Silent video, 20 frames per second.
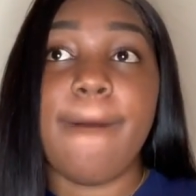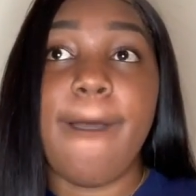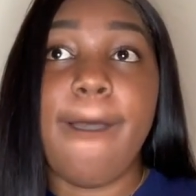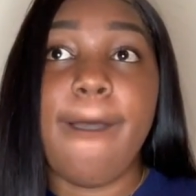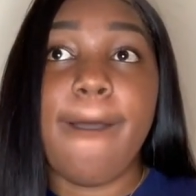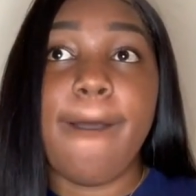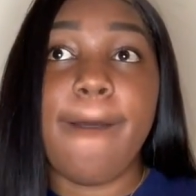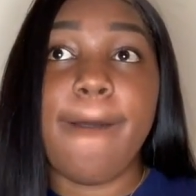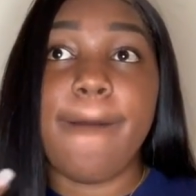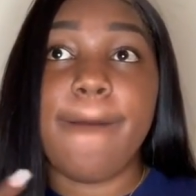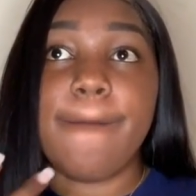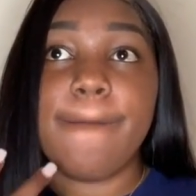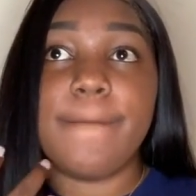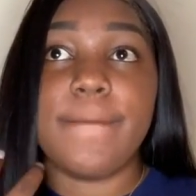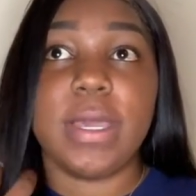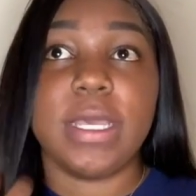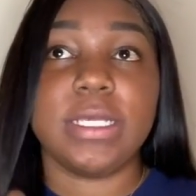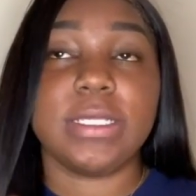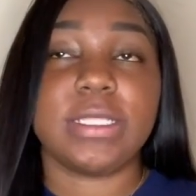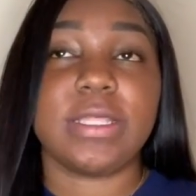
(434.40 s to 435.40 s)
Um,
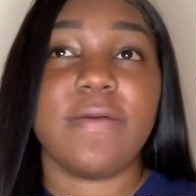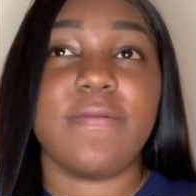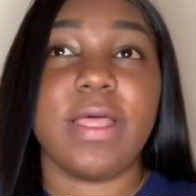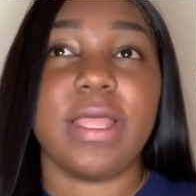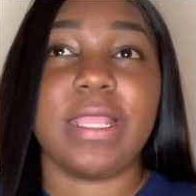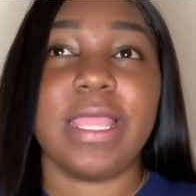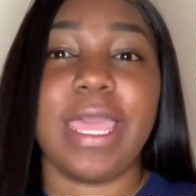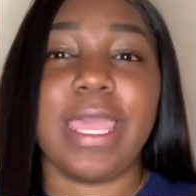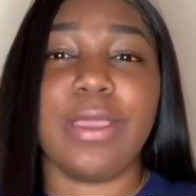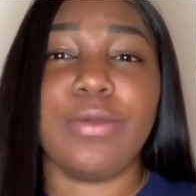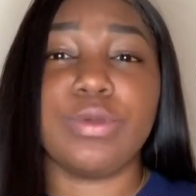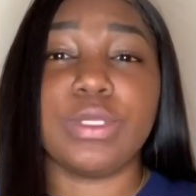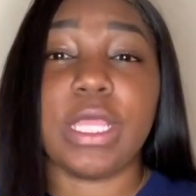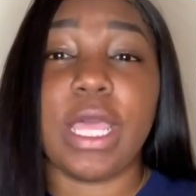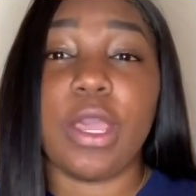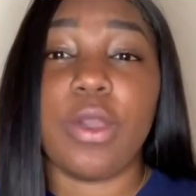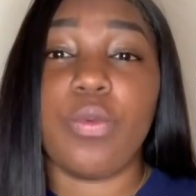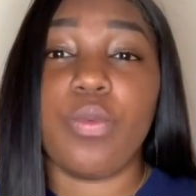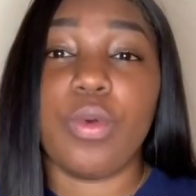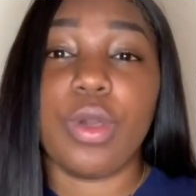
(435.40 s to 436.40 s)
and stuff like that. And he was
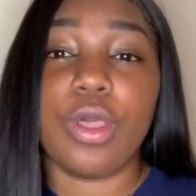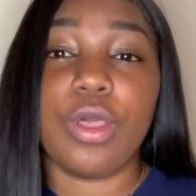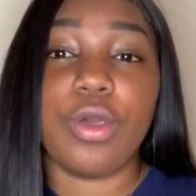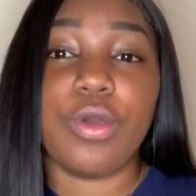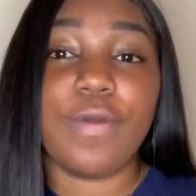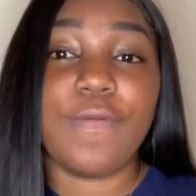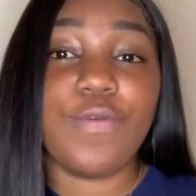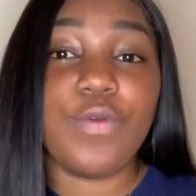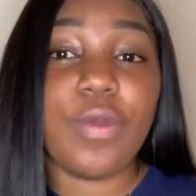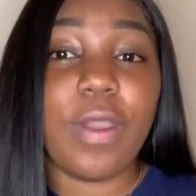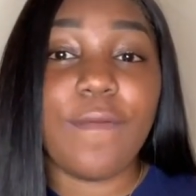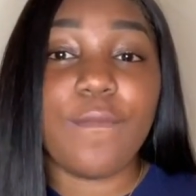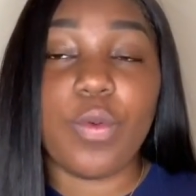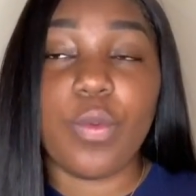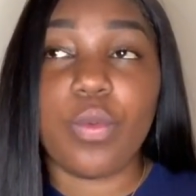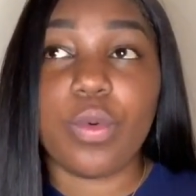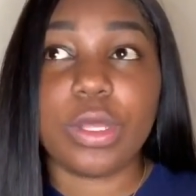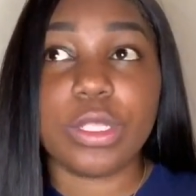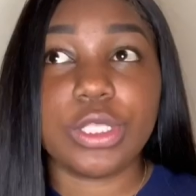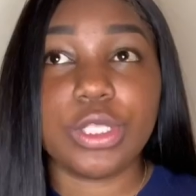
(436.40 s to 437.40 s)
like, well, if you ever
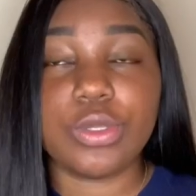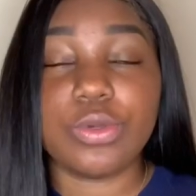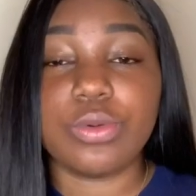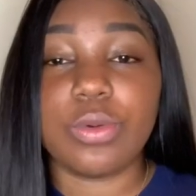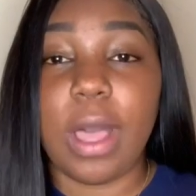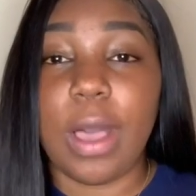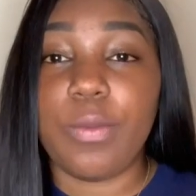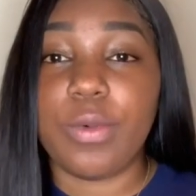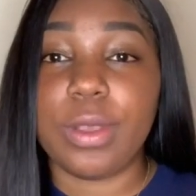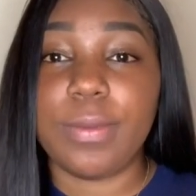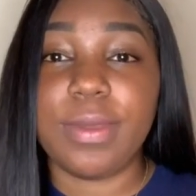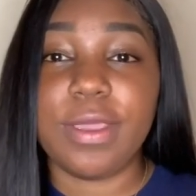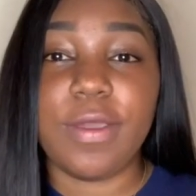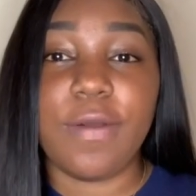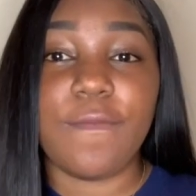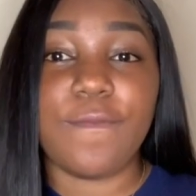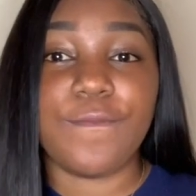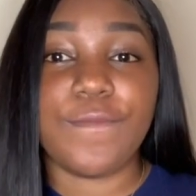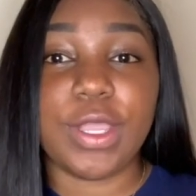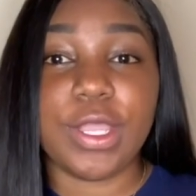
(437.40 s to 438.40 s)
want to, I want to be
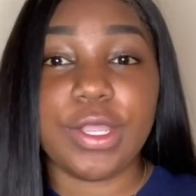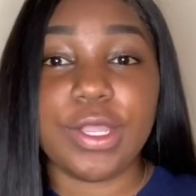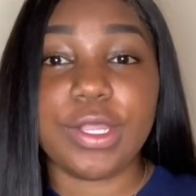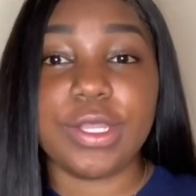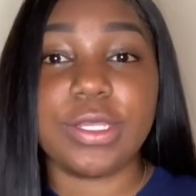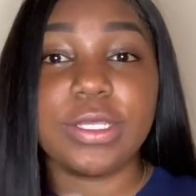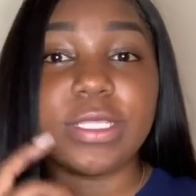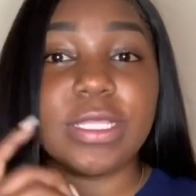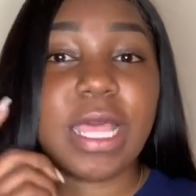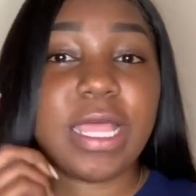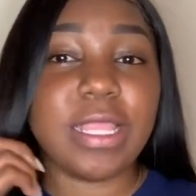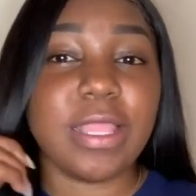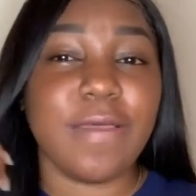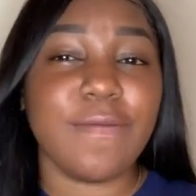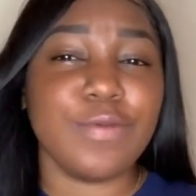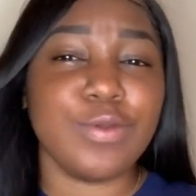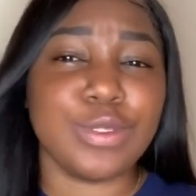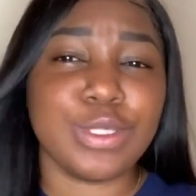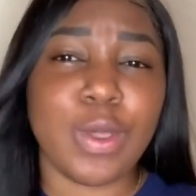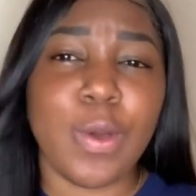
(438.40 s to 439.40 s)
your first. I
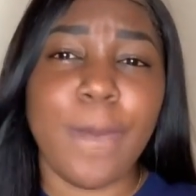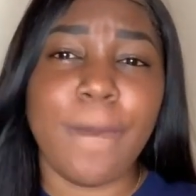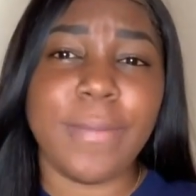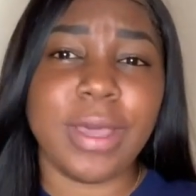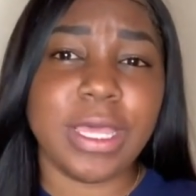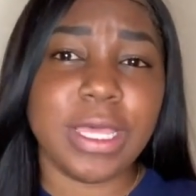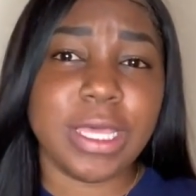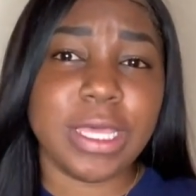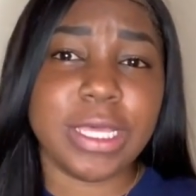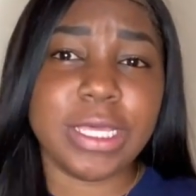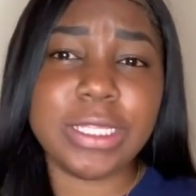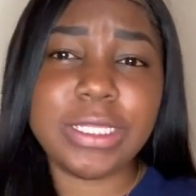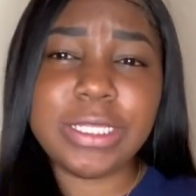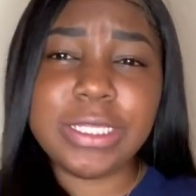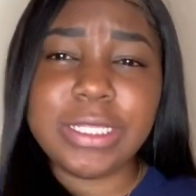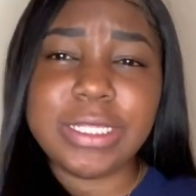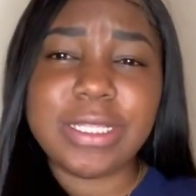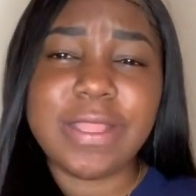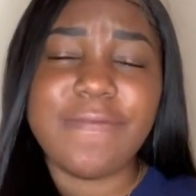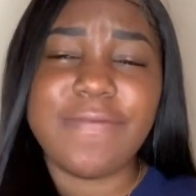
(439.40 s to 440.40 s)
love you so much
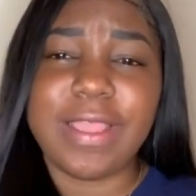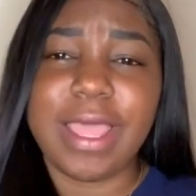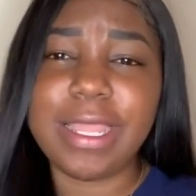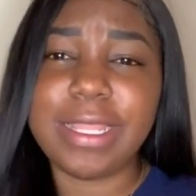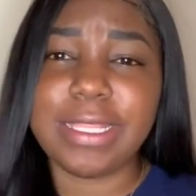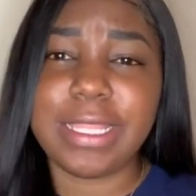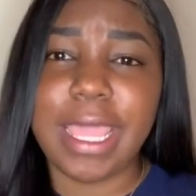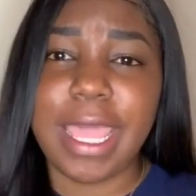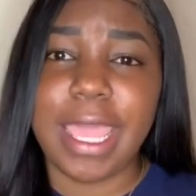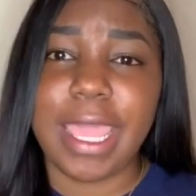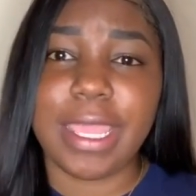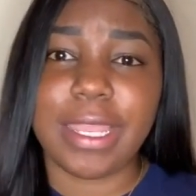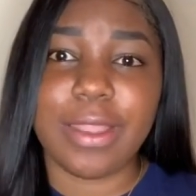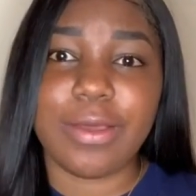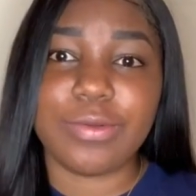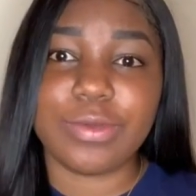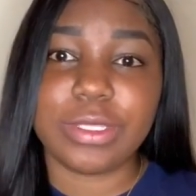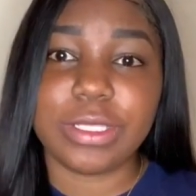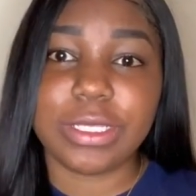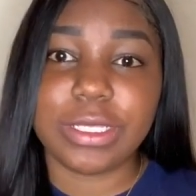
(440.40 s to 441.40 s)
and stuff like that. And
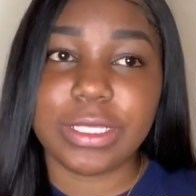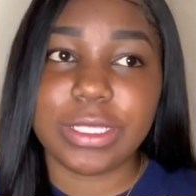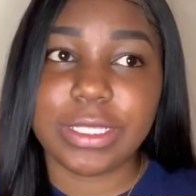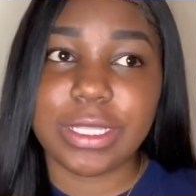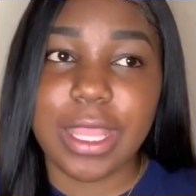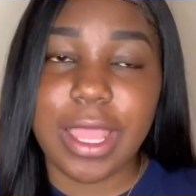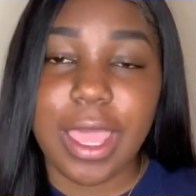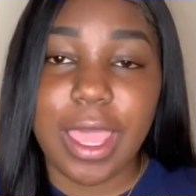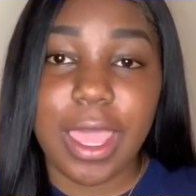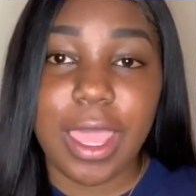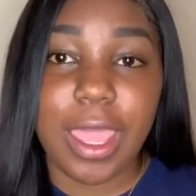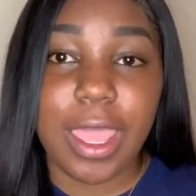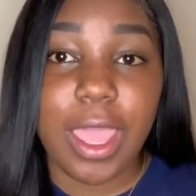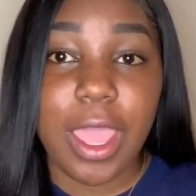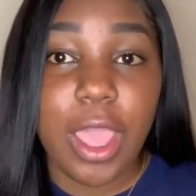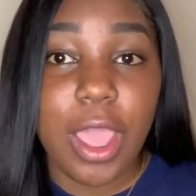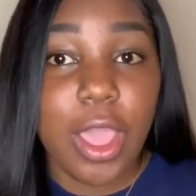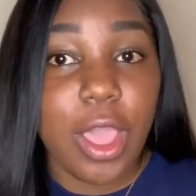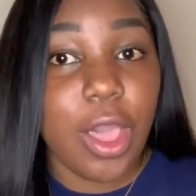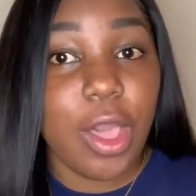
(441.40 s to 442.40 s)
I was just like,
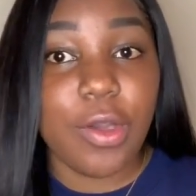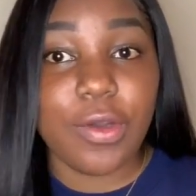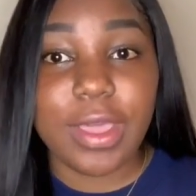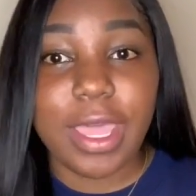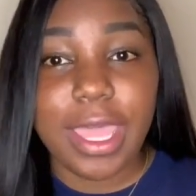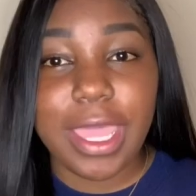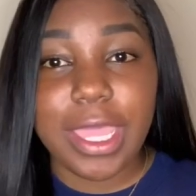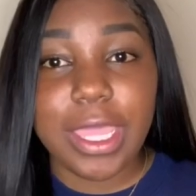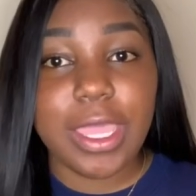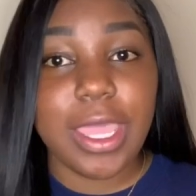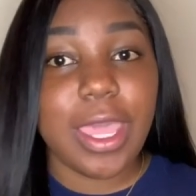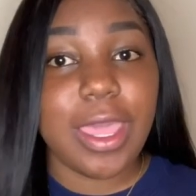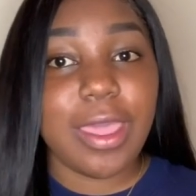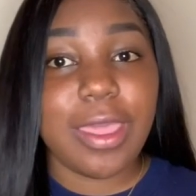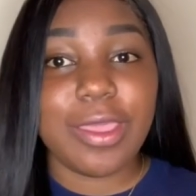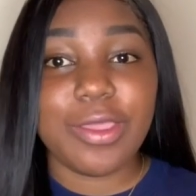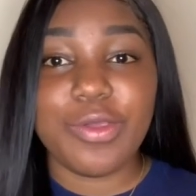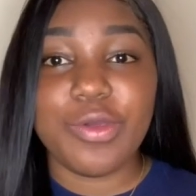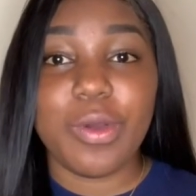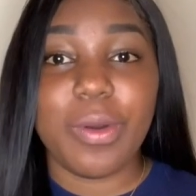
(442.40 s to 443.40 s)
okay,
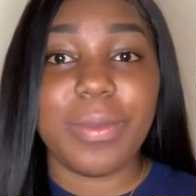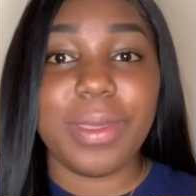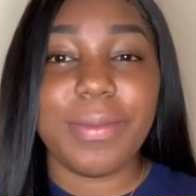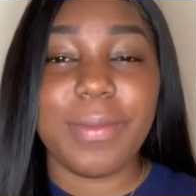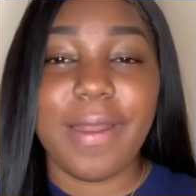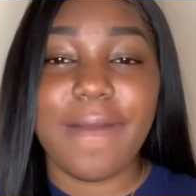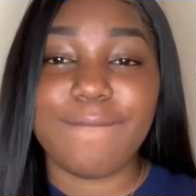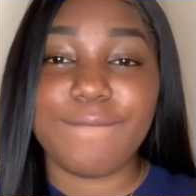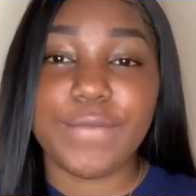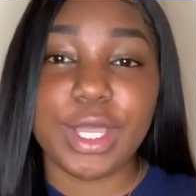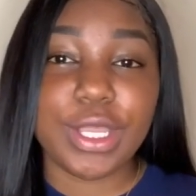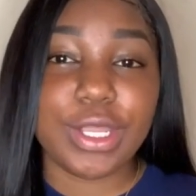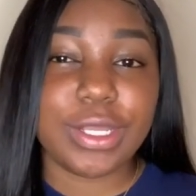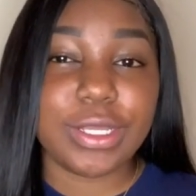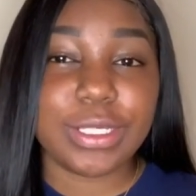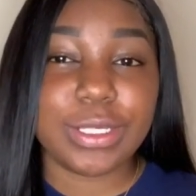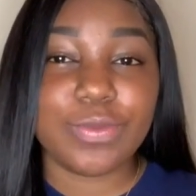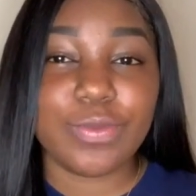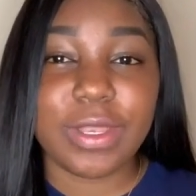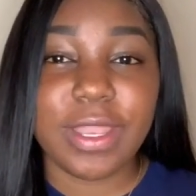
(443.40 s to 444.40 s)
yeah, you're going to be my
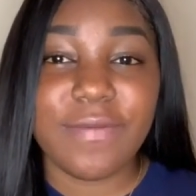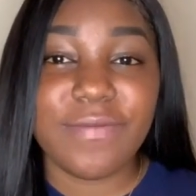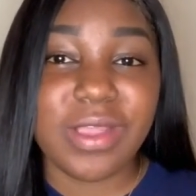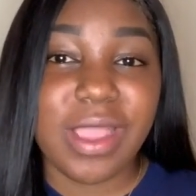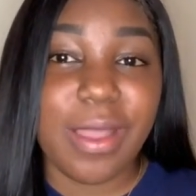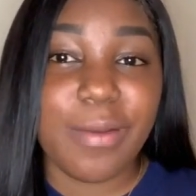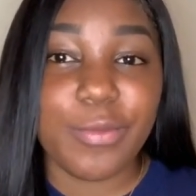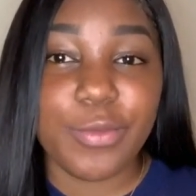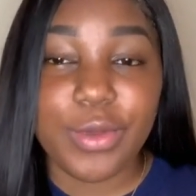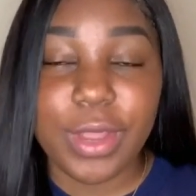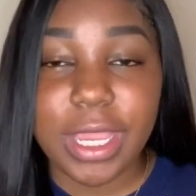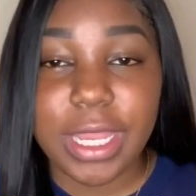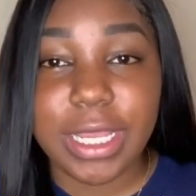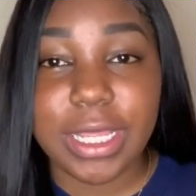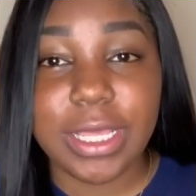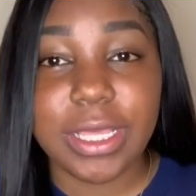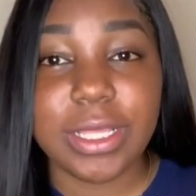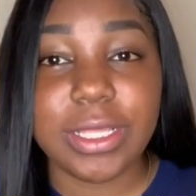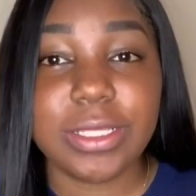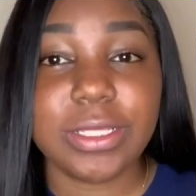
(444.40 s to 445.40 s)
first whenever I'm
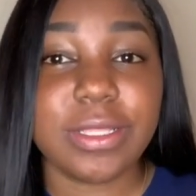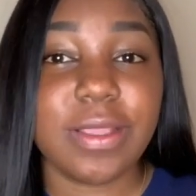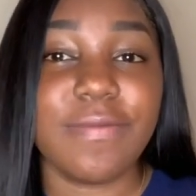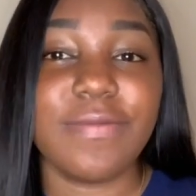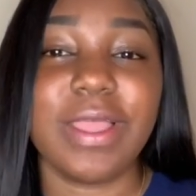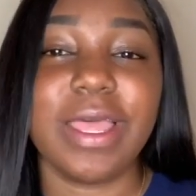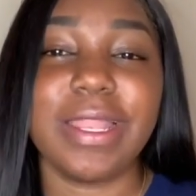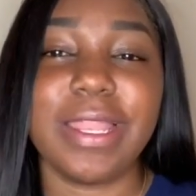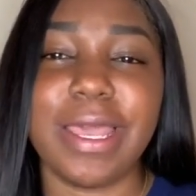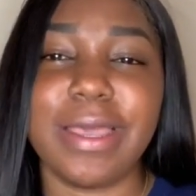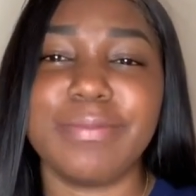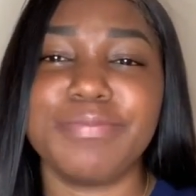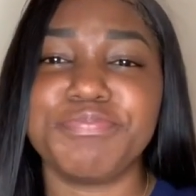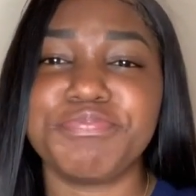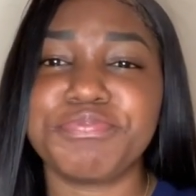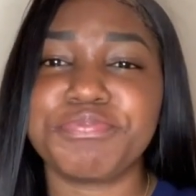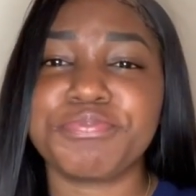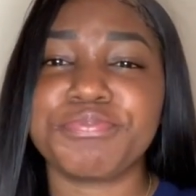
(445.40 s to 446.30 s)
ready and stuff like that.